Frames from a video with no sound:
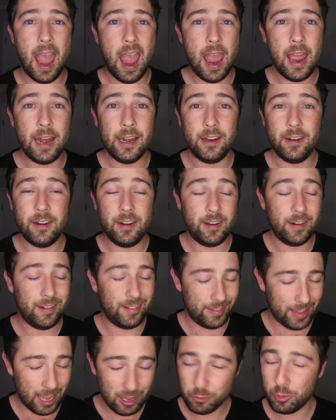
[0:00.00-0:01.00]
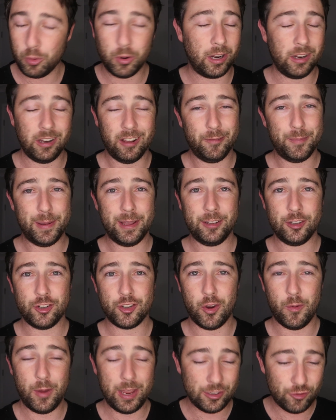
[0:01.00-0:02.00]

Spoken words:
And that's what I love about this show.